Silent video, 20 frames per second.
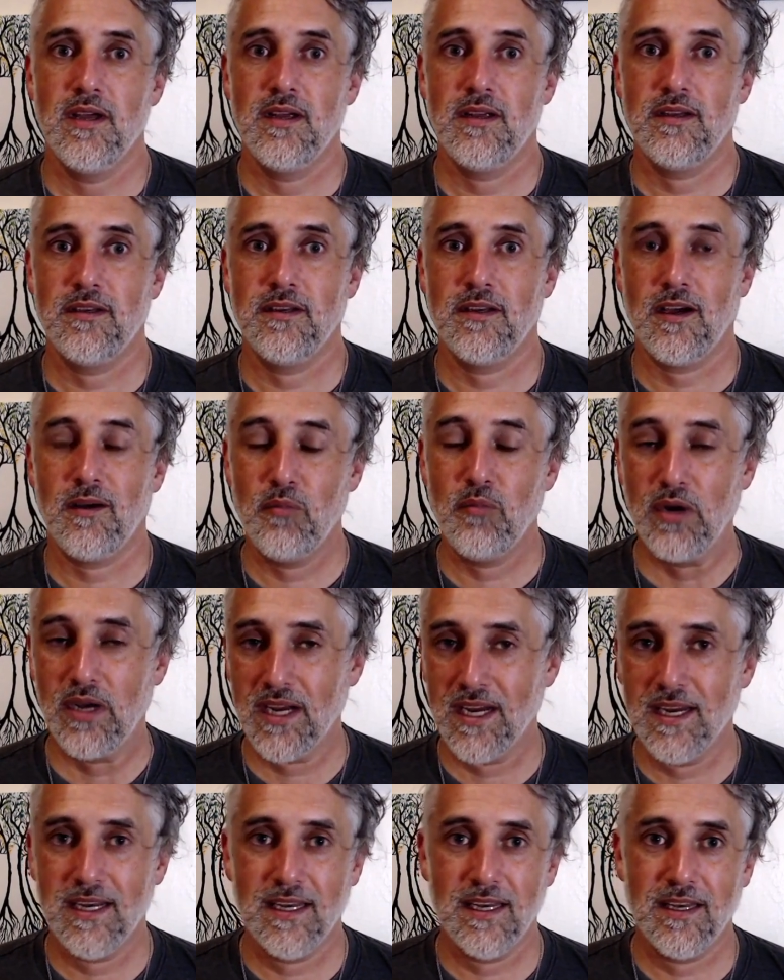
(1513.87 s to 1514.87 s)
not
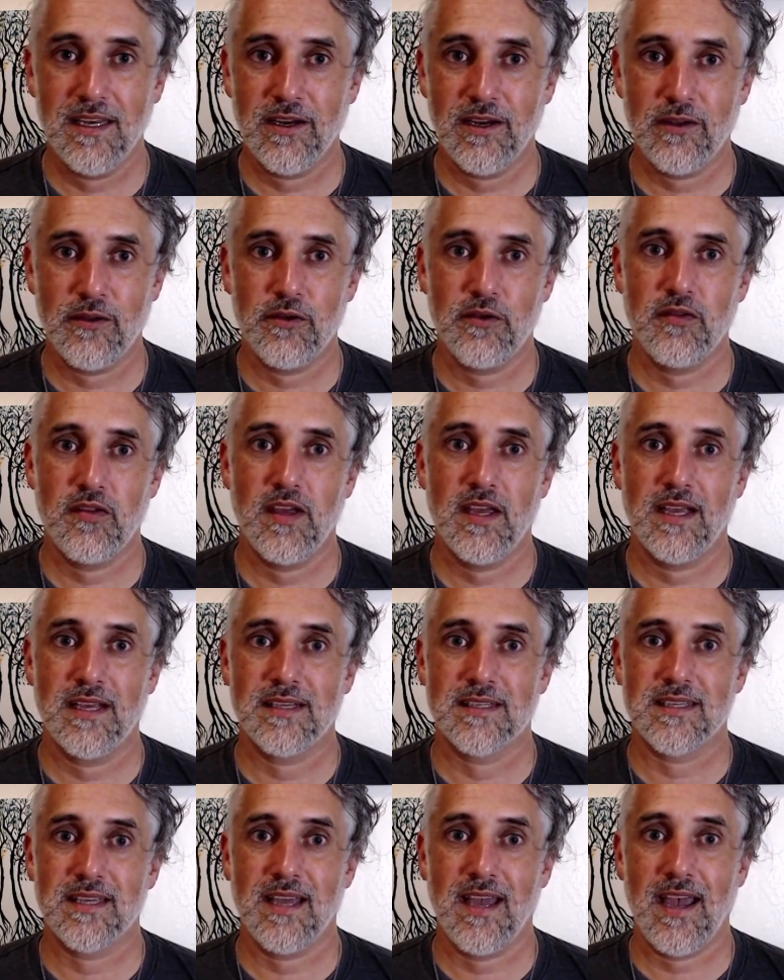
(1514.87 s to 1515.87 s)
bringing any other
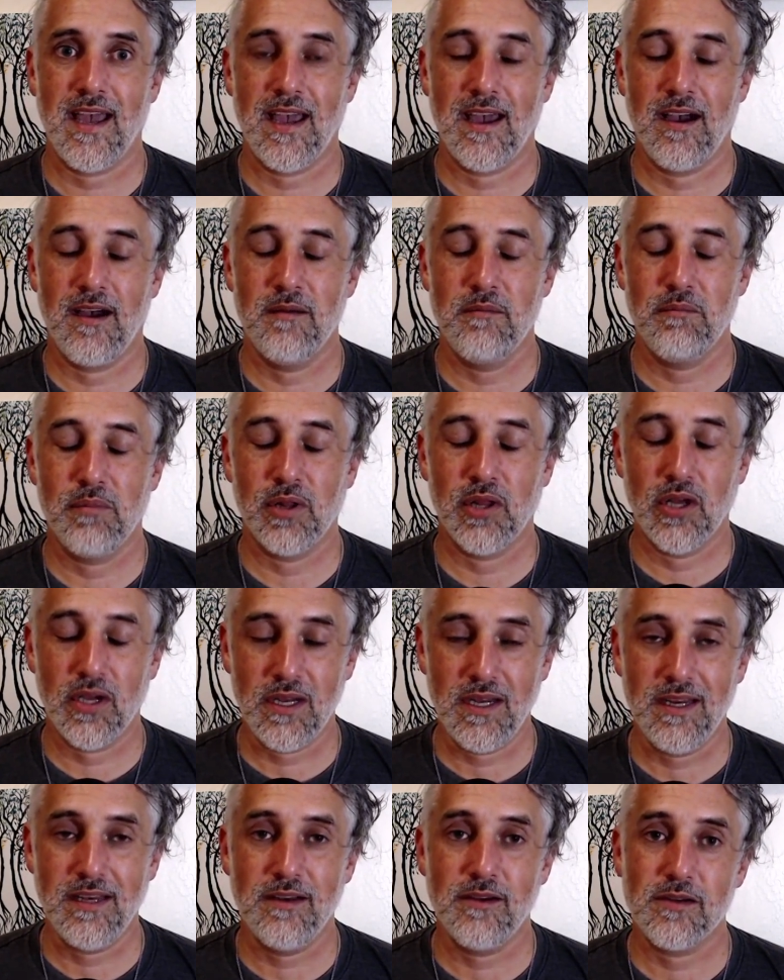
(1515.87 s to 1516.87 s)
things,
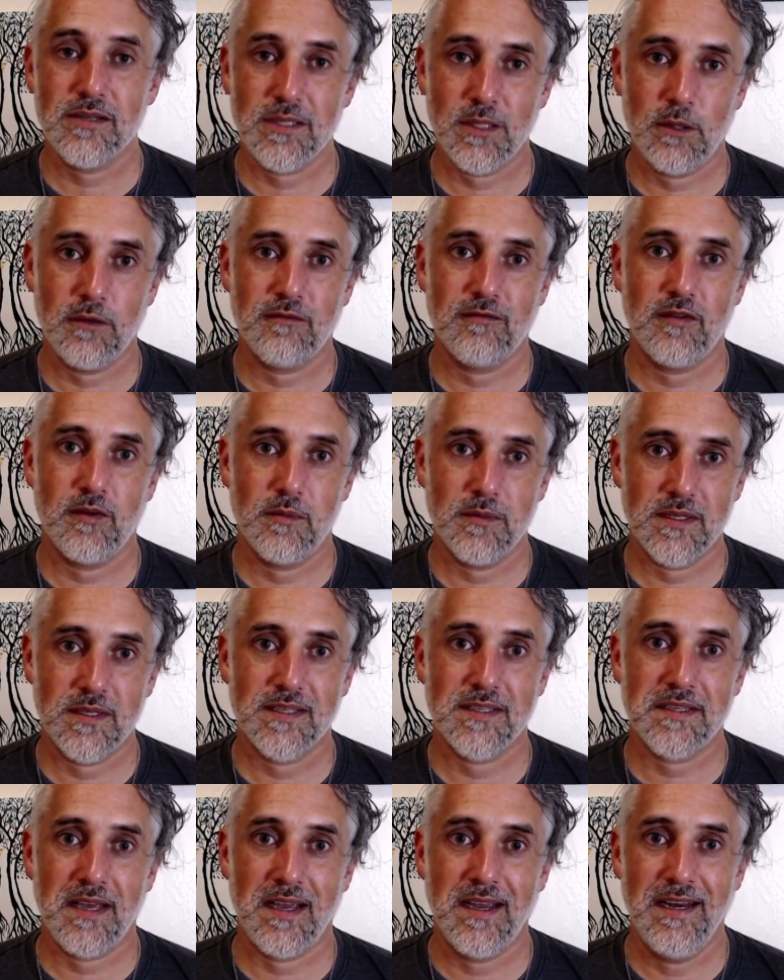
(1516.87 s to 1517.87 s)
unplugging yourself from
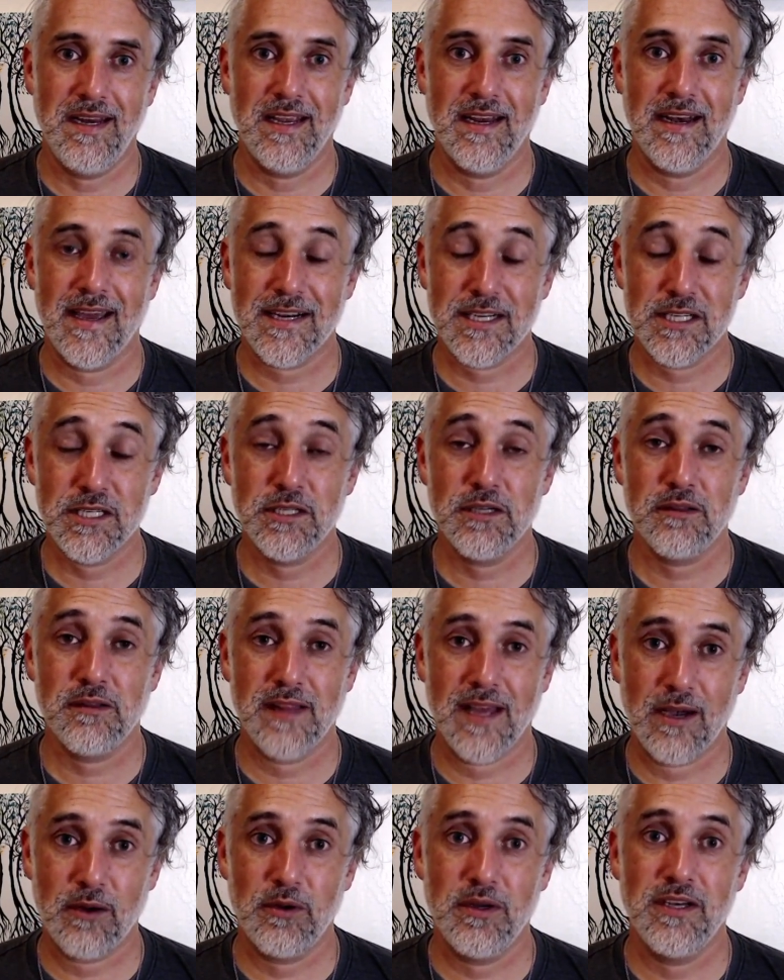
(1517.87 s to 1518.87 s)
society and actually
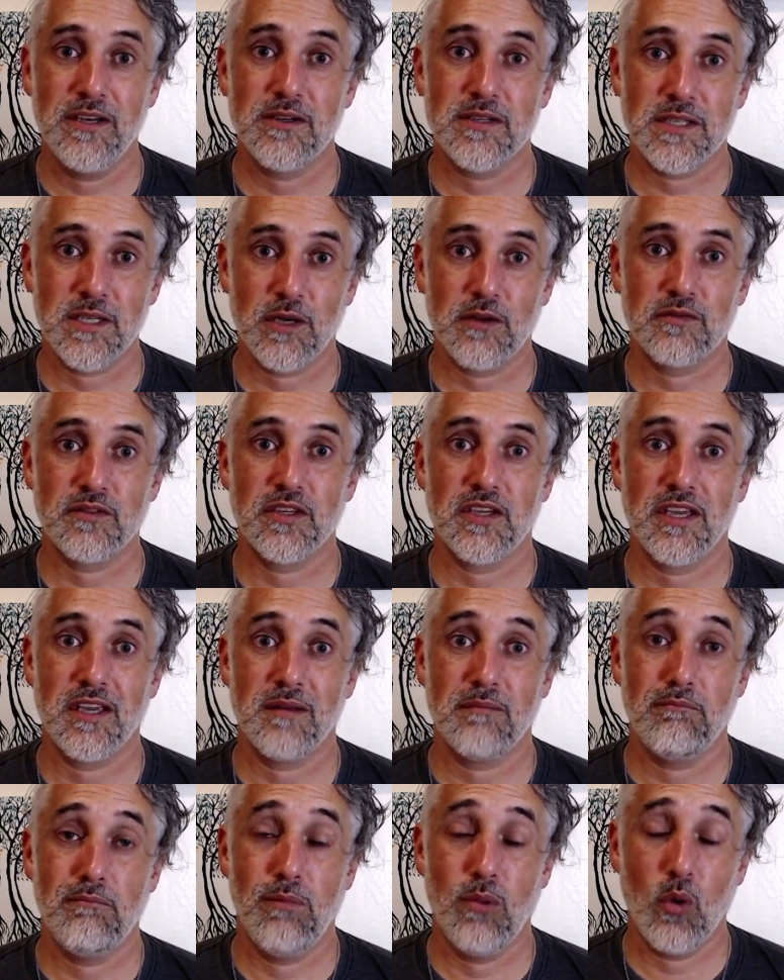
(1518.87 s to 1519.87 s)
allowing yourself to
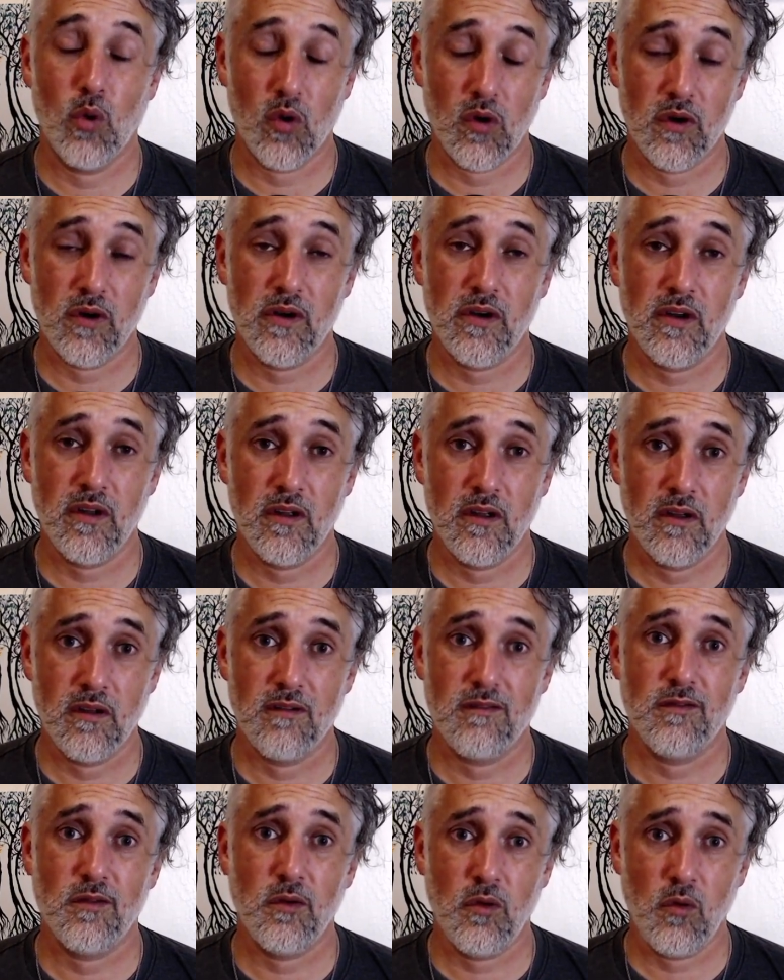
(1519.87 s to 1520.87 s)
get bored
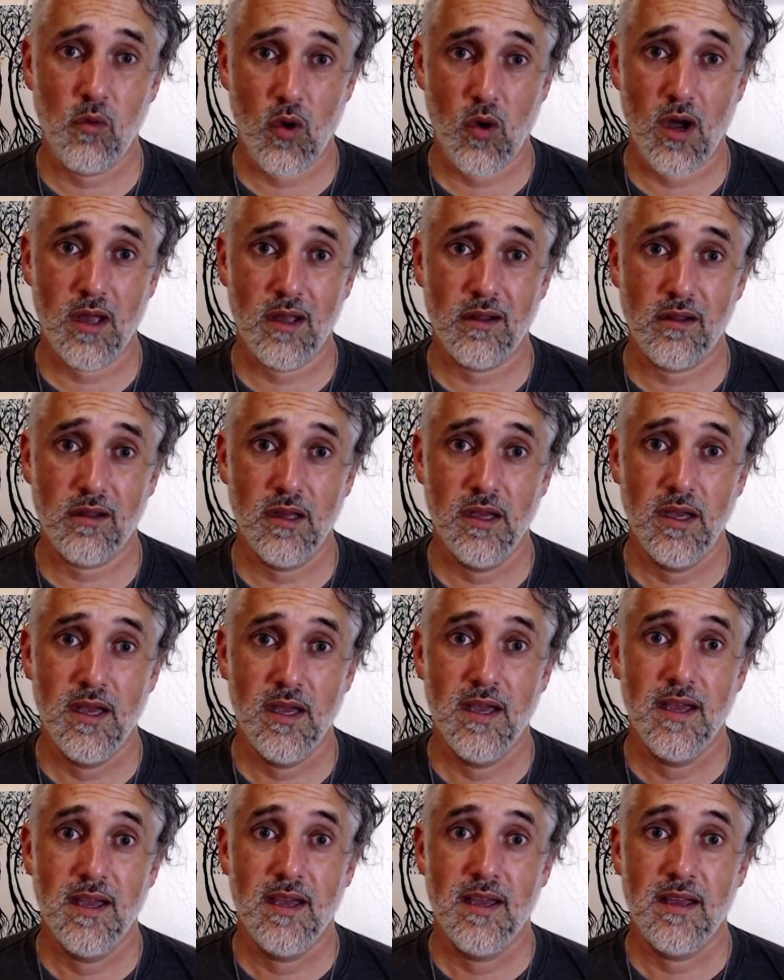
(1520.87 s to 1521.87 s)
for a while
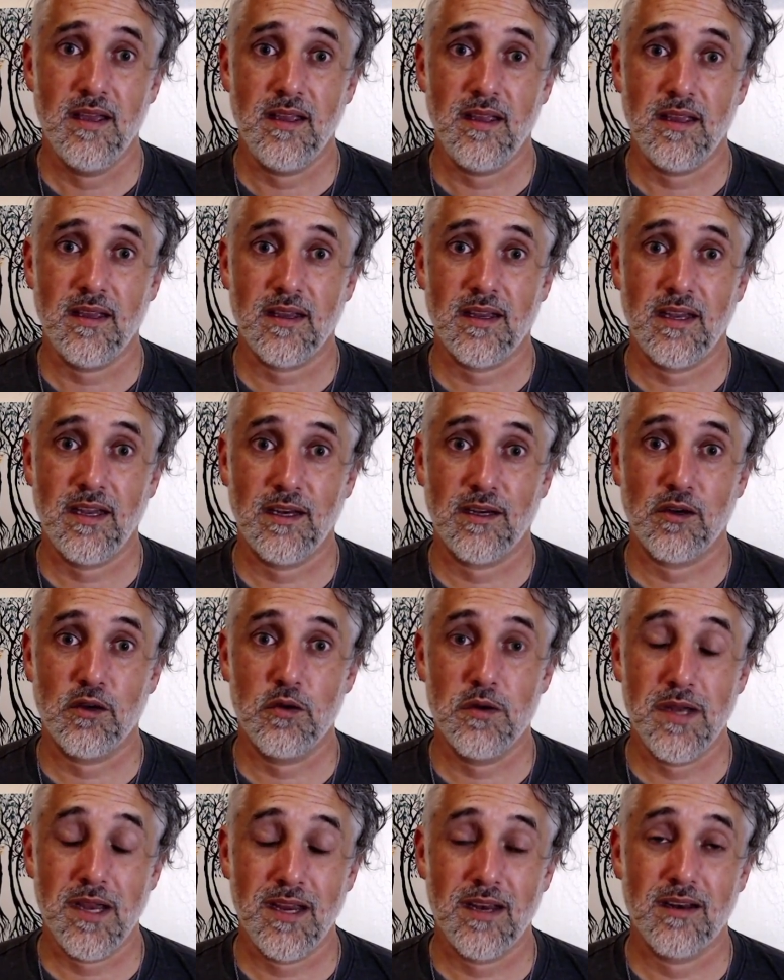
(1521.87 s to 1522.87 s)
can
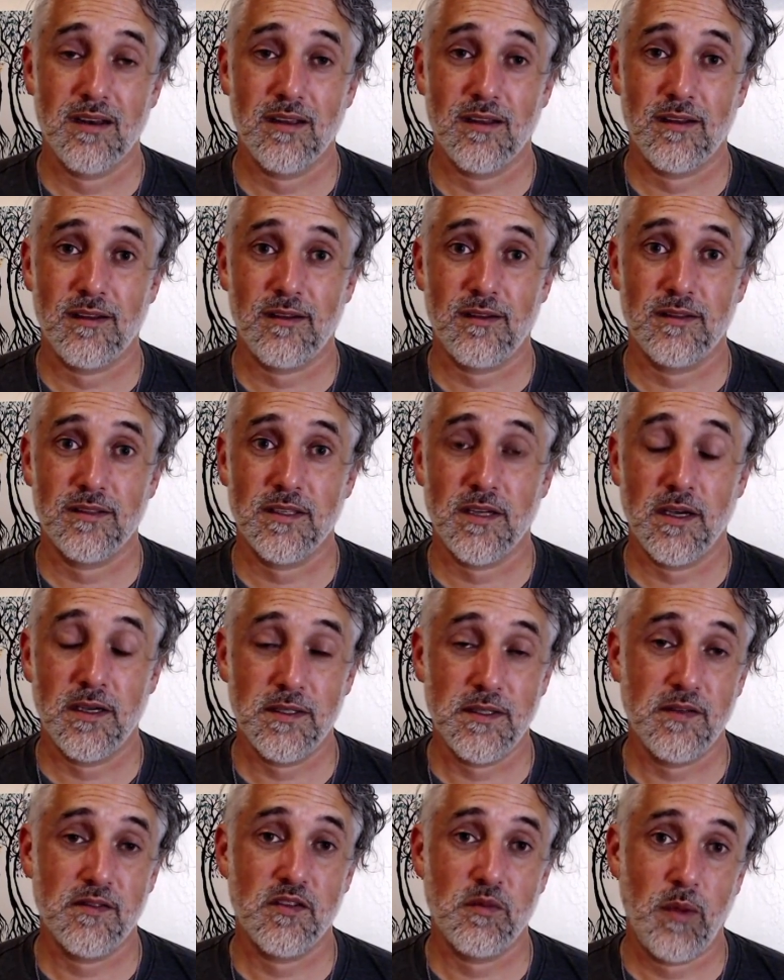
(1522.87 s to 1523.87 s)
create tons
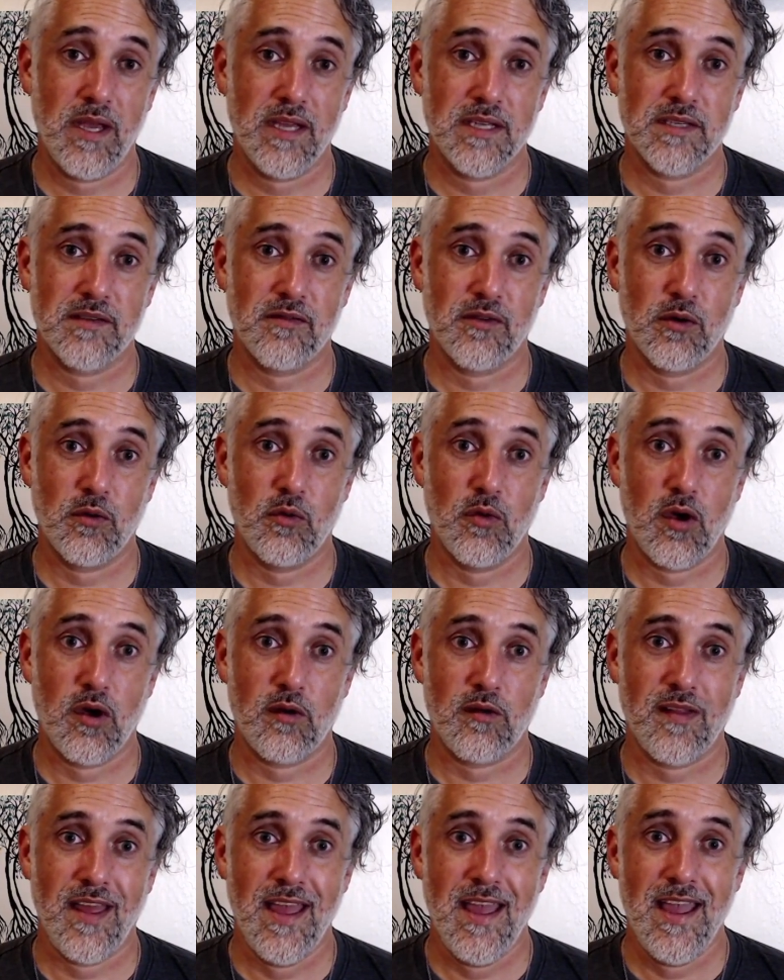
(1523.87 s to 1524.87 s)
of space for growth.